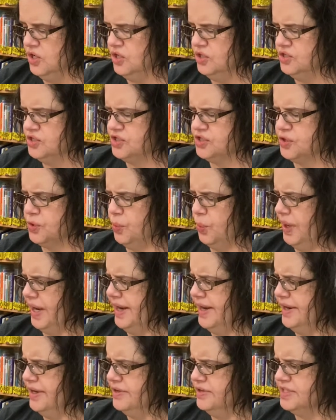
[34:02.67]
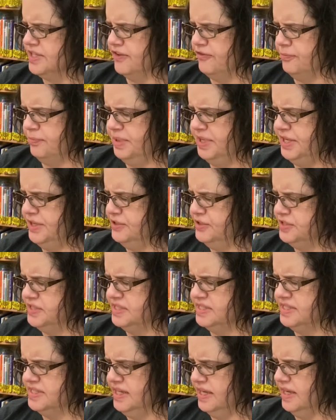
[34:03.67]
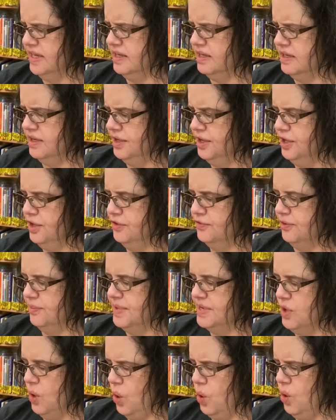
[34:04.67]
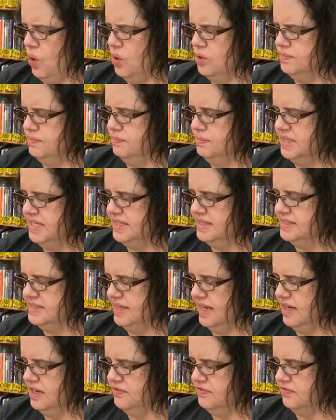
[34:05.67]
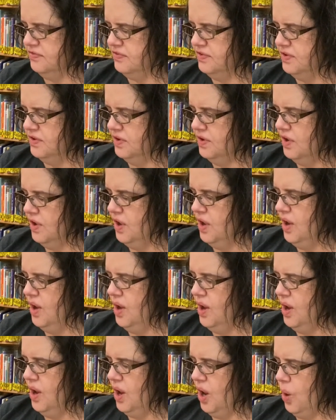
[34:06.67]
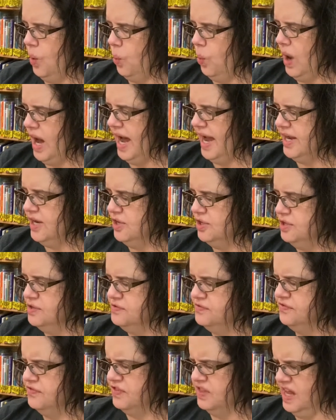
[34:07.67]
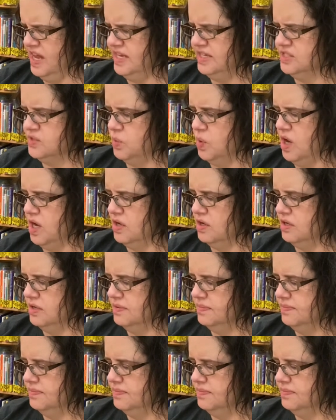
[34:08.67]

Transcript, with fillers: squares of pierced zinc from an old meat safe, a wire fly swatter.